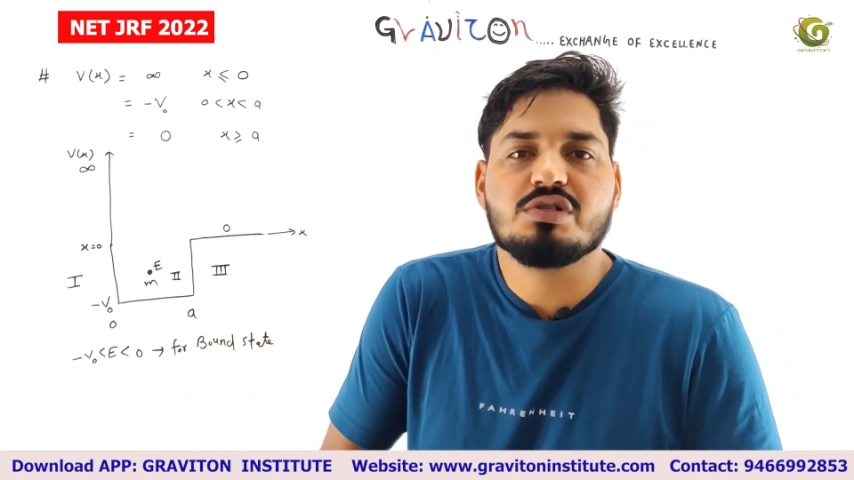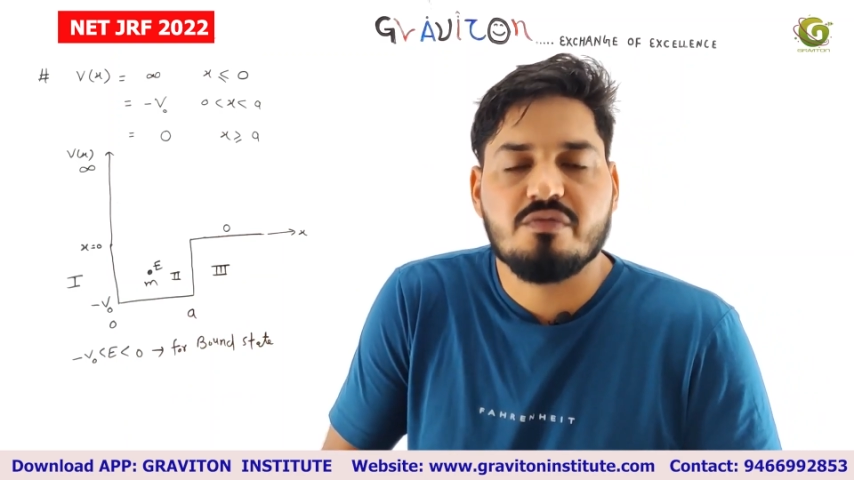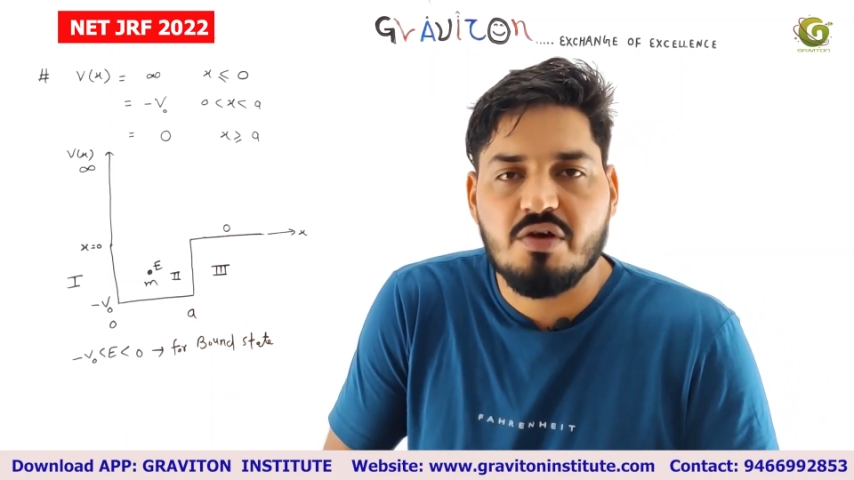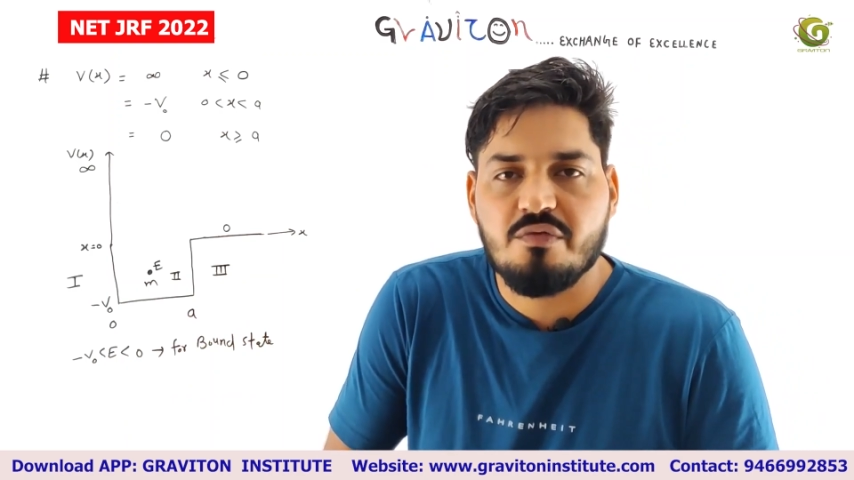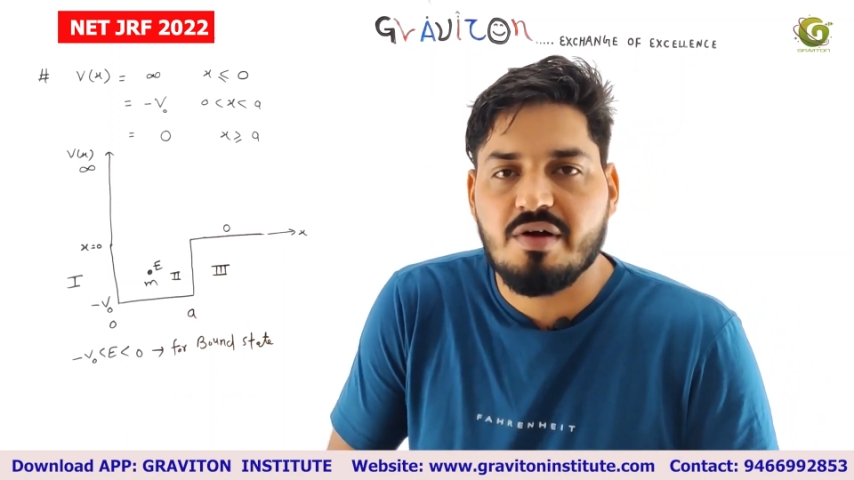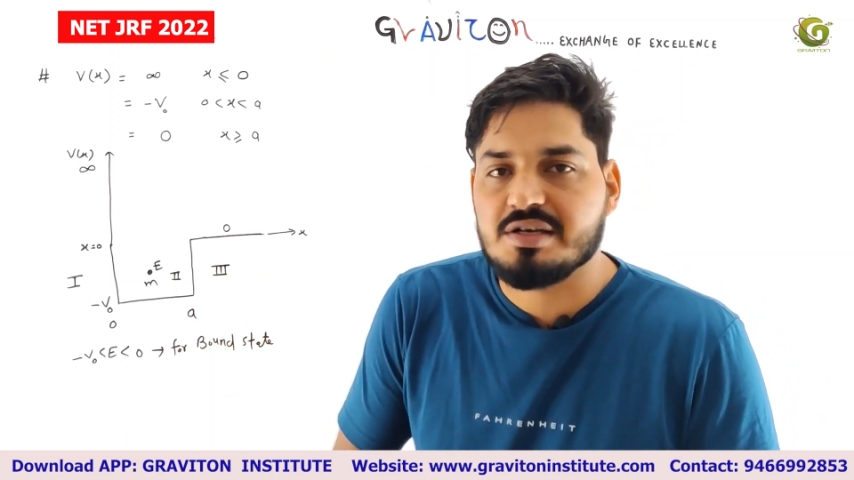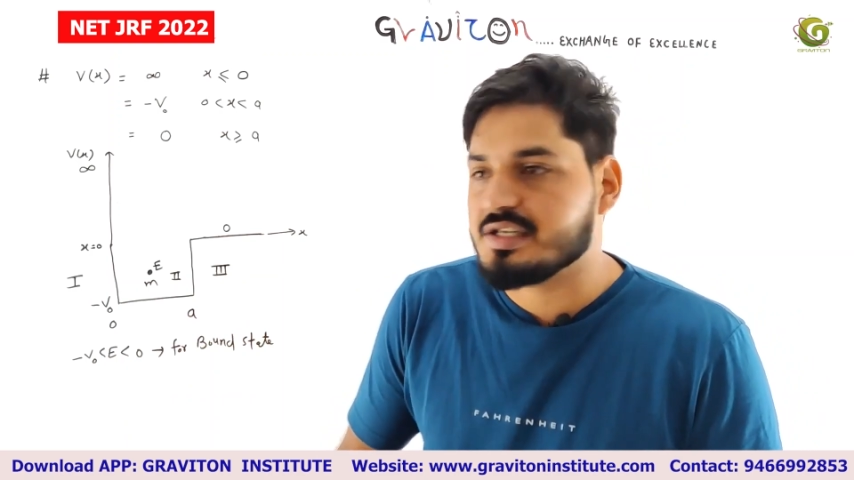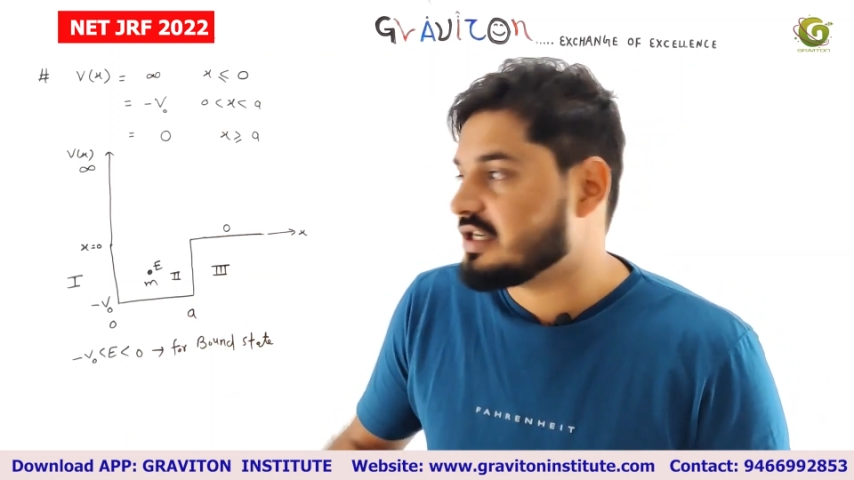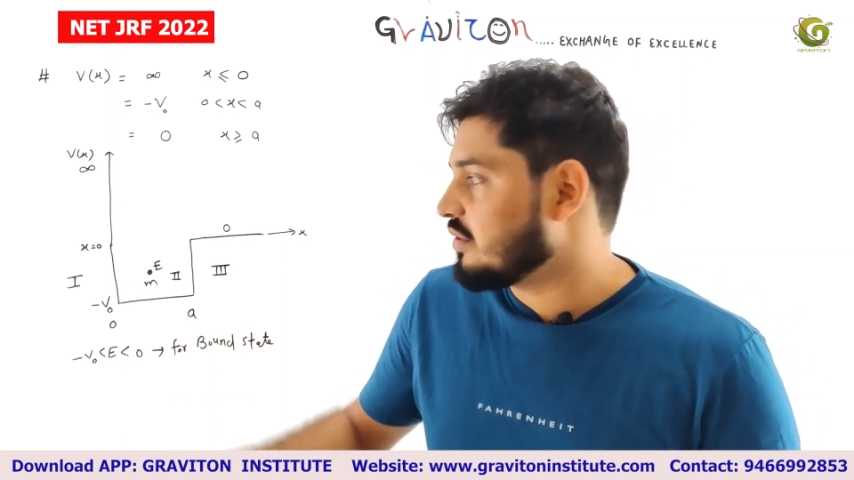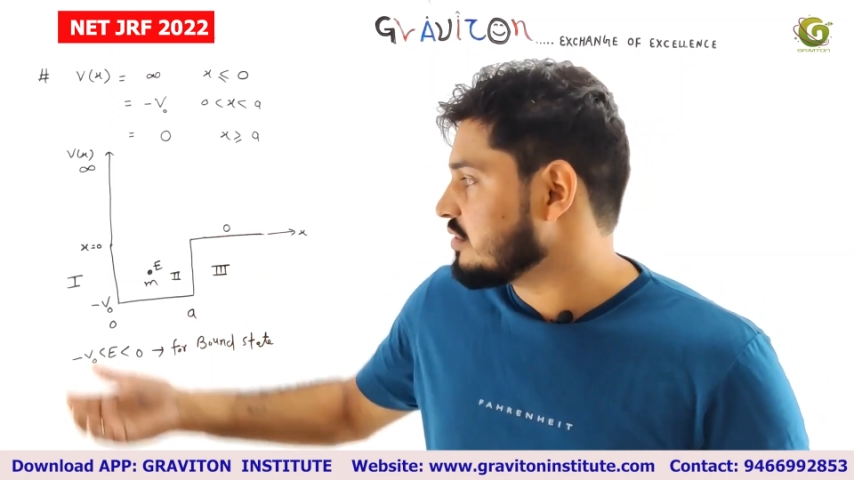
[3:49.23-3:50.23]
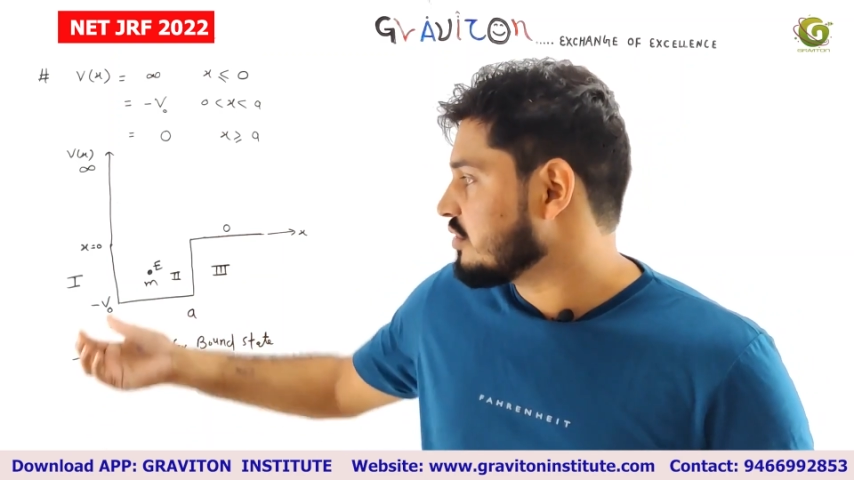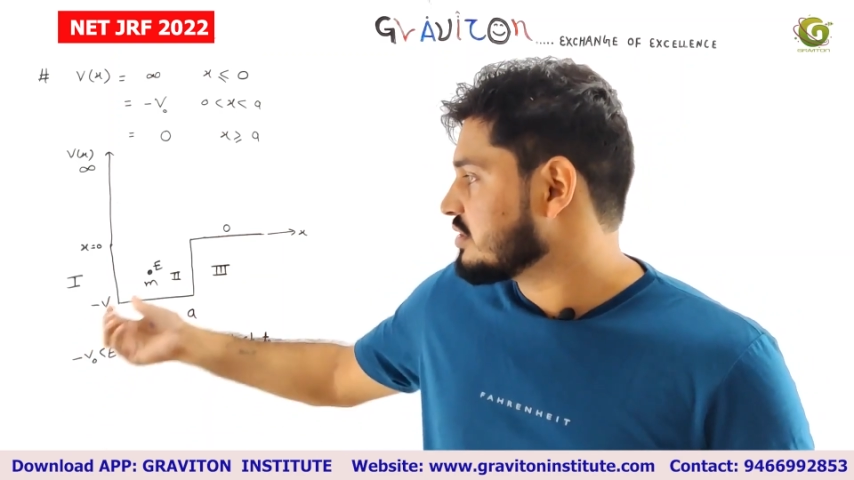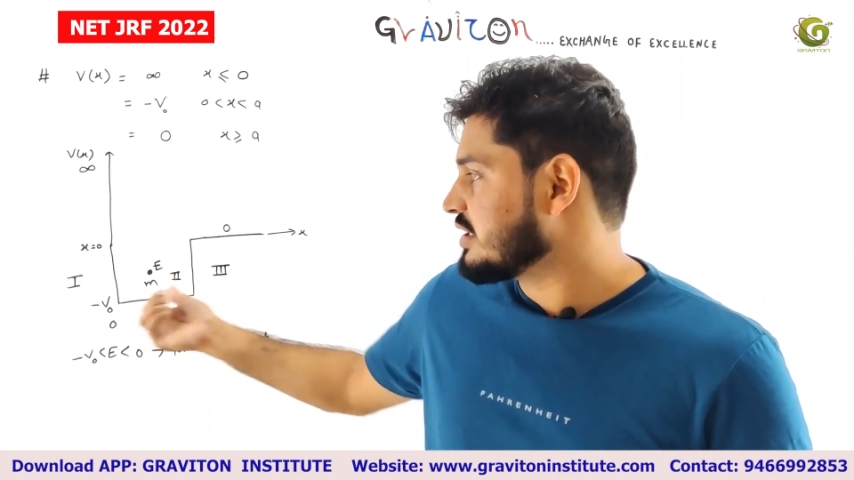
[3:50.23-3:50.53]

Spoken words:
wave function in all those